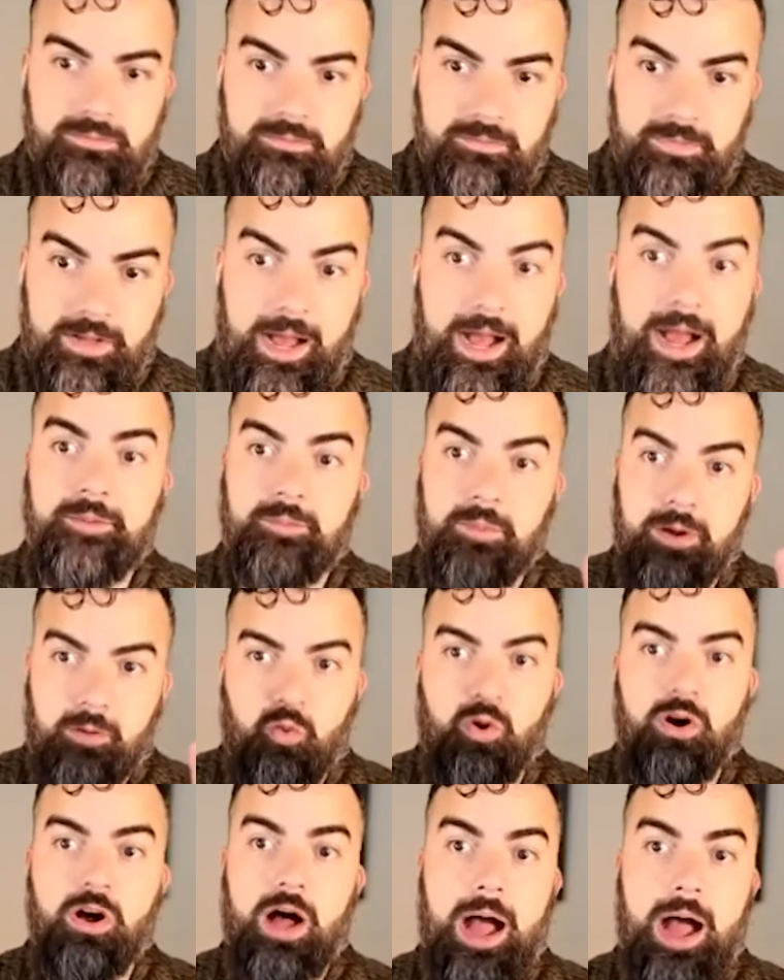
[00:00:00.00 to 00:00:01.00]
I
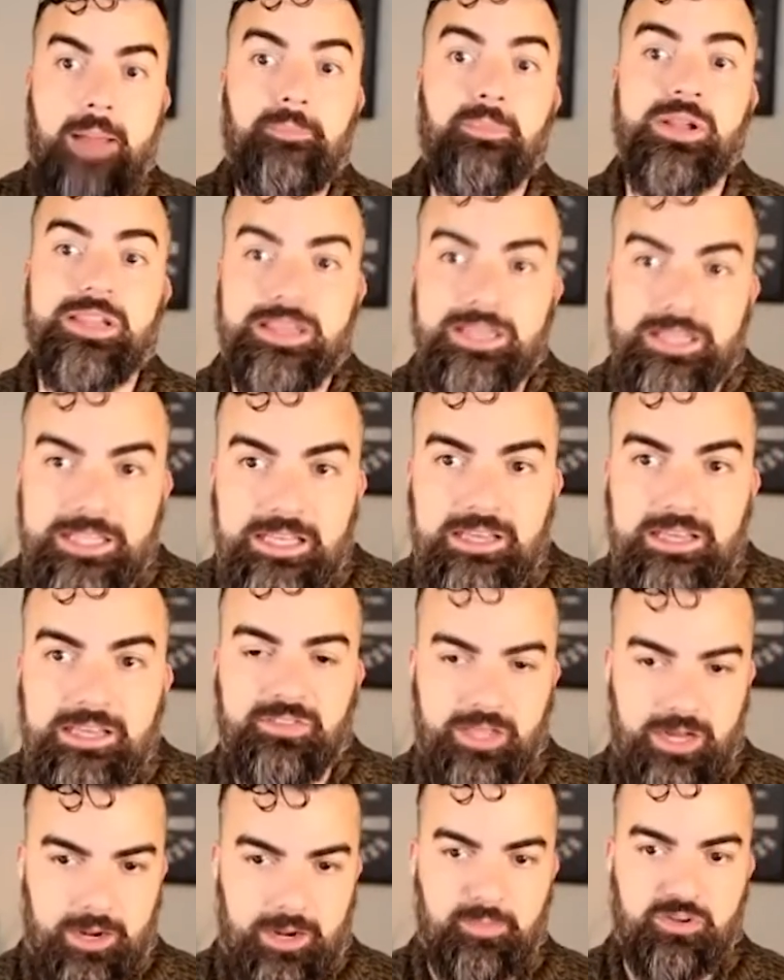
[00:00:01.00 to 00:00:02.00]
well, I believe
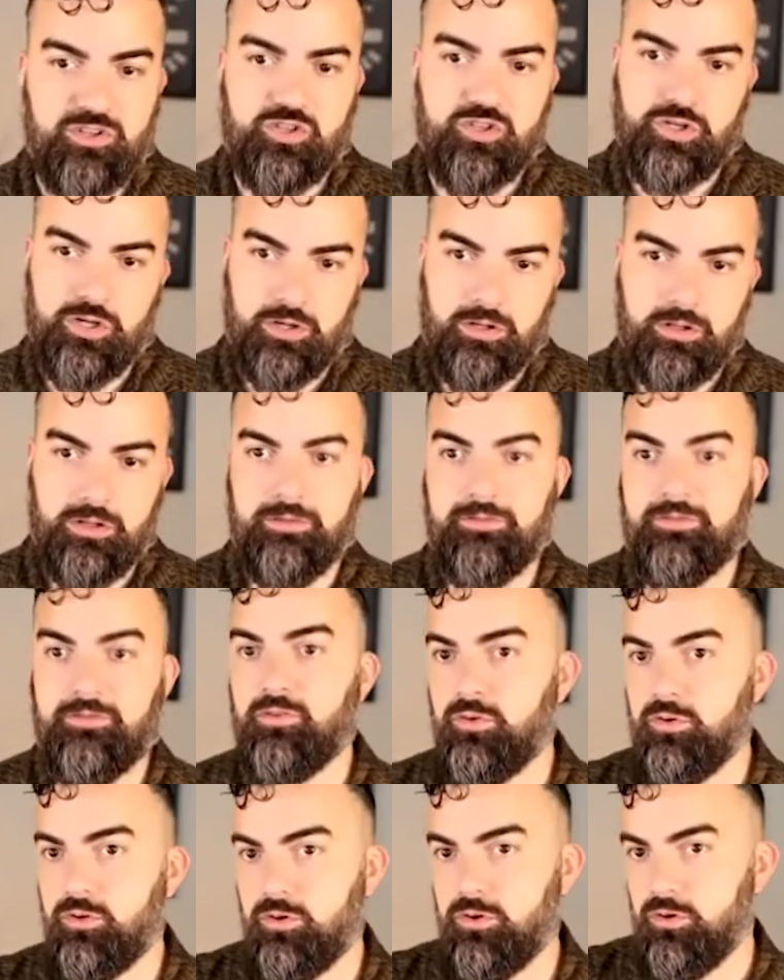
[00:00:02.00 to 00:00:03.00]
that I'm a shell of
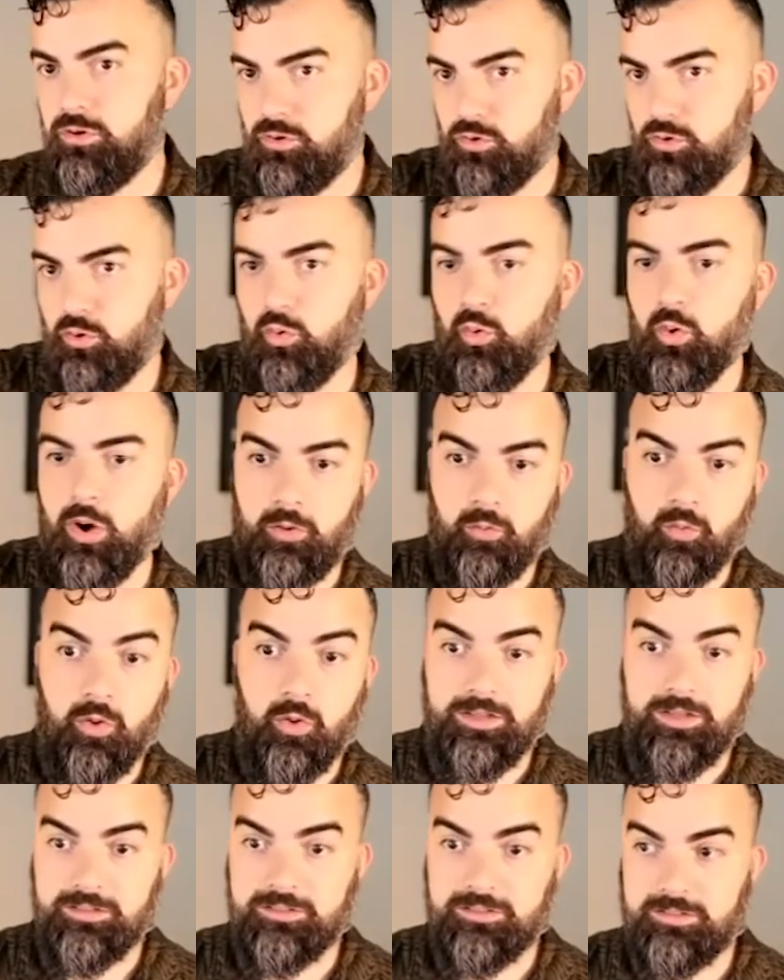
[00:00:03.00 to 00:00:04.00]
who I
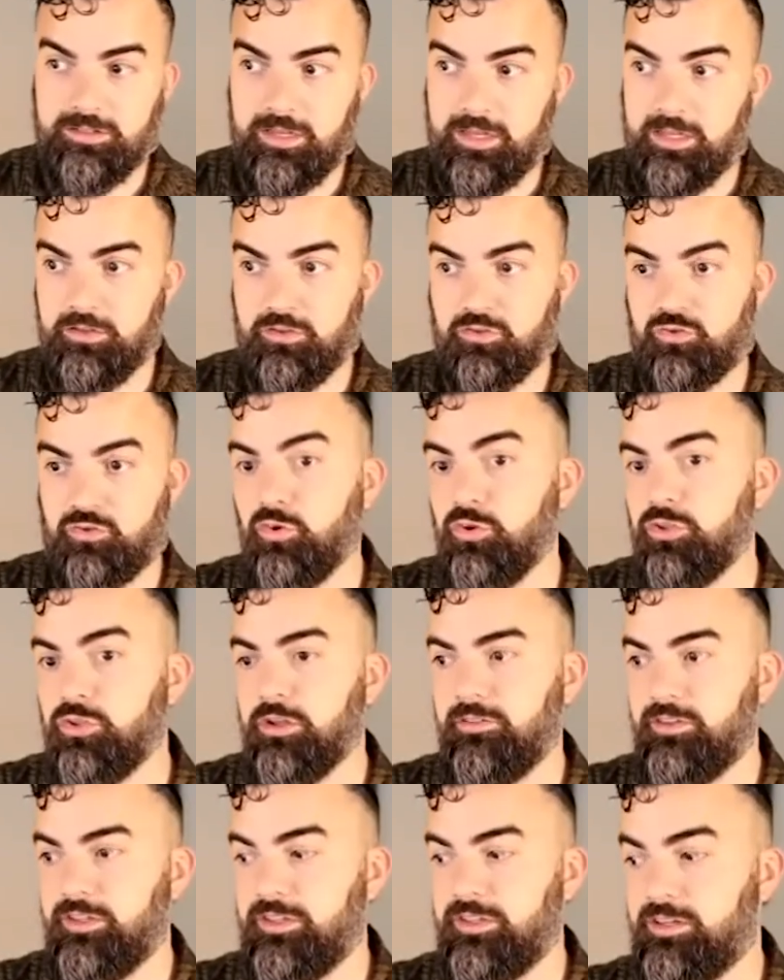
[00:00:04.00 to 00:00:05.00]
was. And the truth
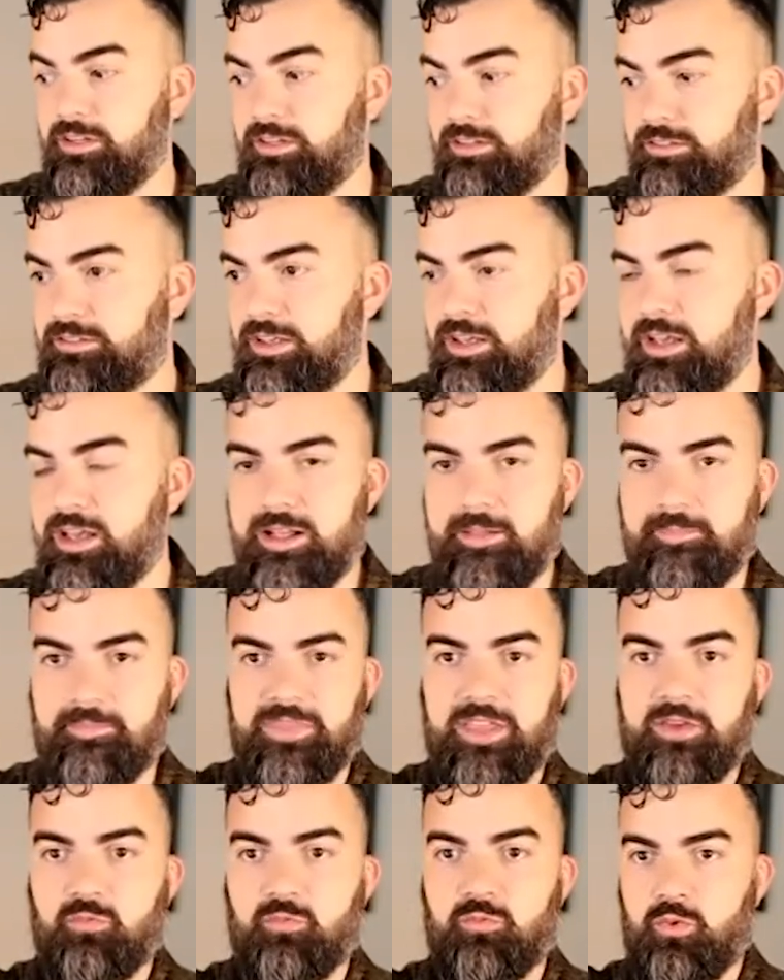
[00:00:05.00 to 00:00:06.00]
of it is
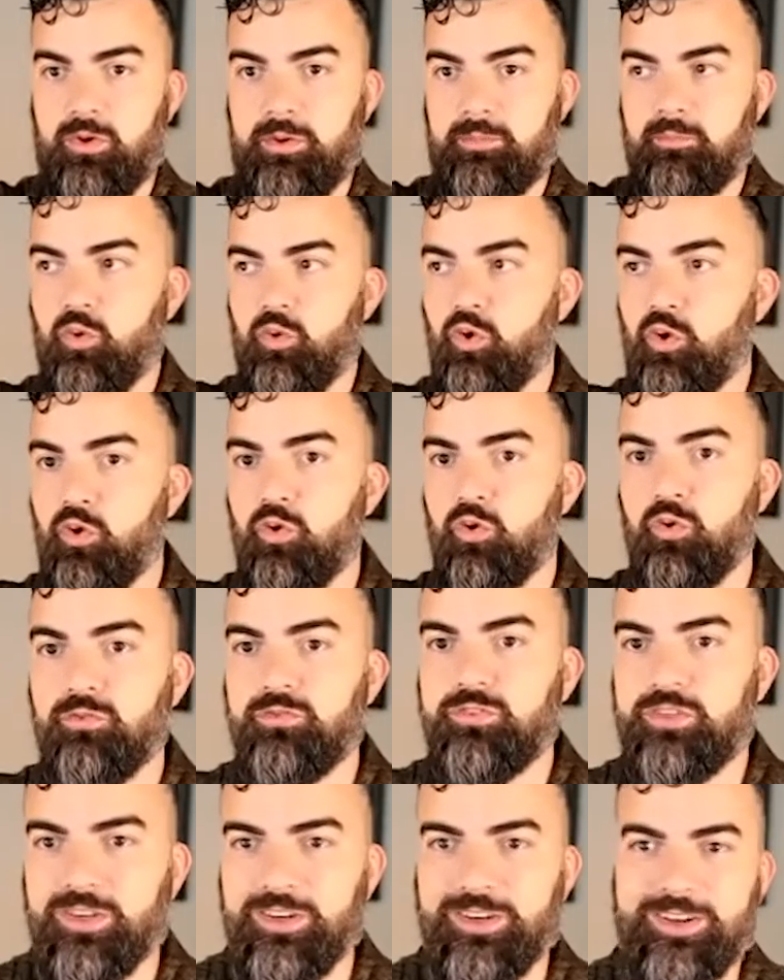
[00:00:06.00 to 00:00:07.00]
it
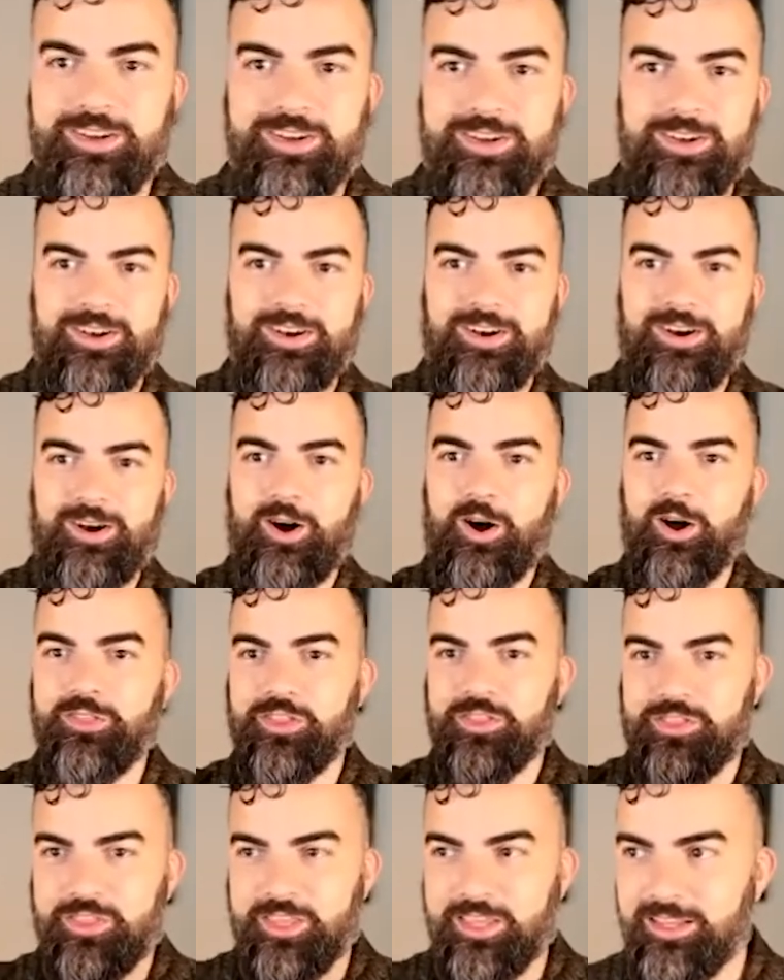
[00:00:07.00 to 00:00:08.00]
removed all
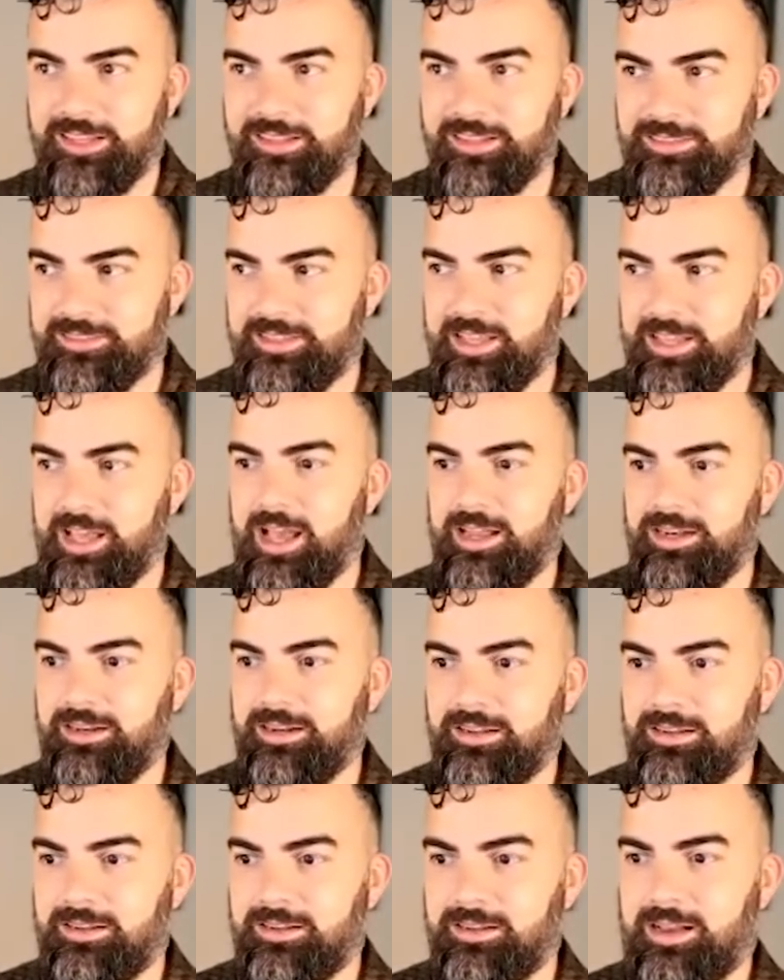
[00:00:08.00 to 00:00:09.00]
the things that
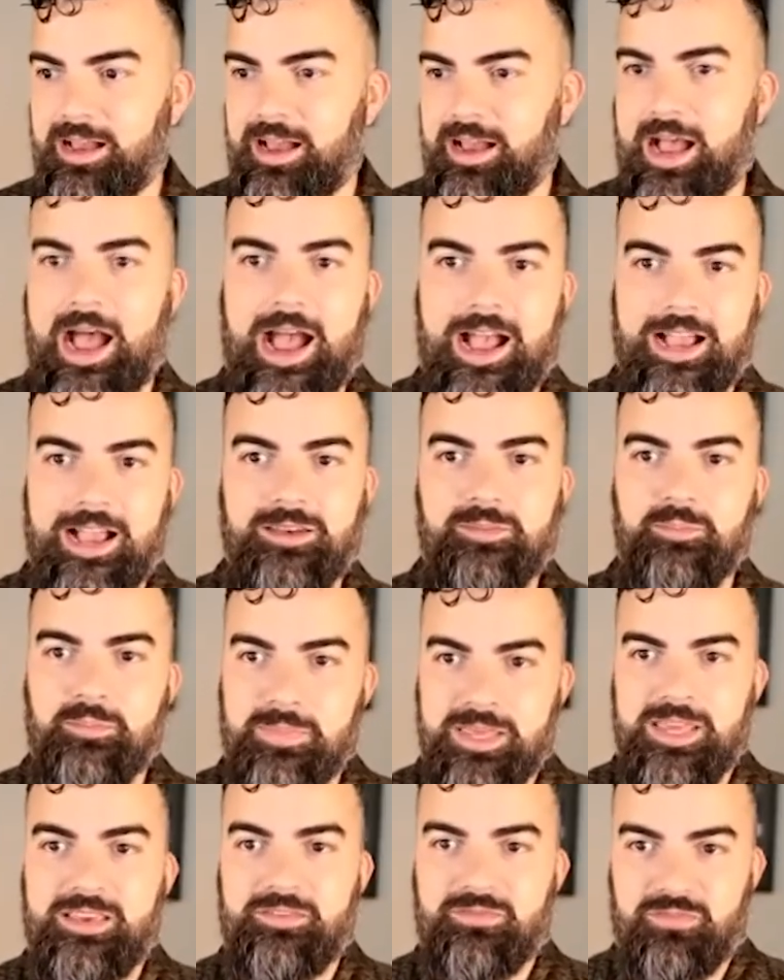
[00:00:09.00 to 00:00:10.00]
hide
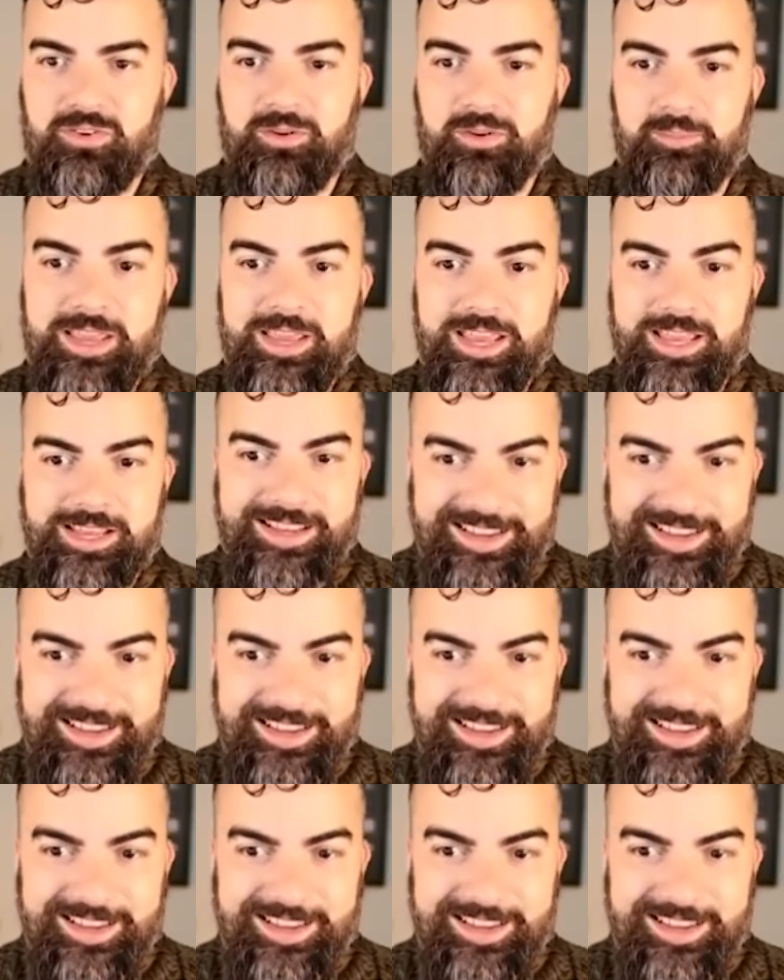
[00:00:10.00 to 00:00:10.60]
me from me.